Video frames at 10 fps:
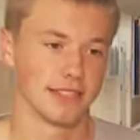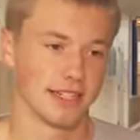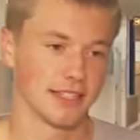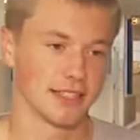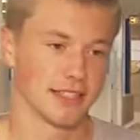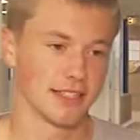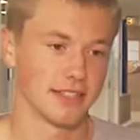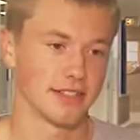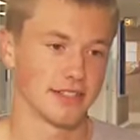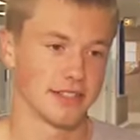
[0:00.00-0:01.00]
like
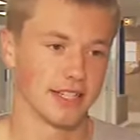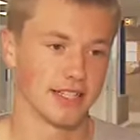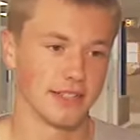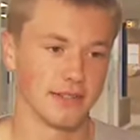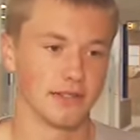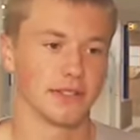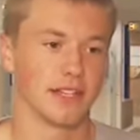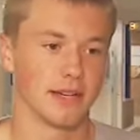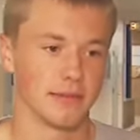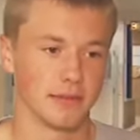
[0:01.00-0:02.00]
you're sensitive to a
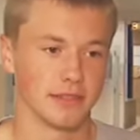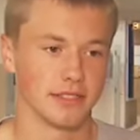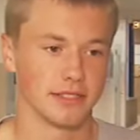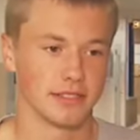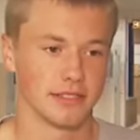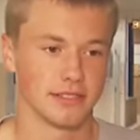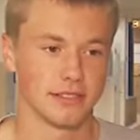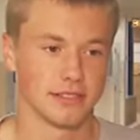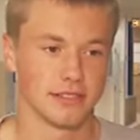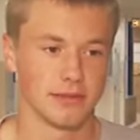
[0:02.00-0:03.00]
lot more than
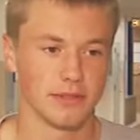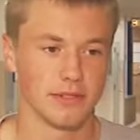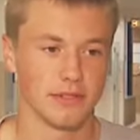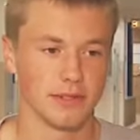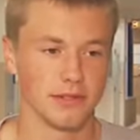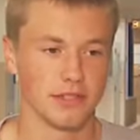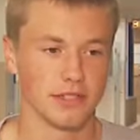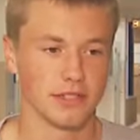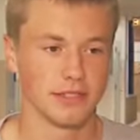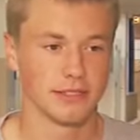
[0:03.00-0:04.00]
what you usually are.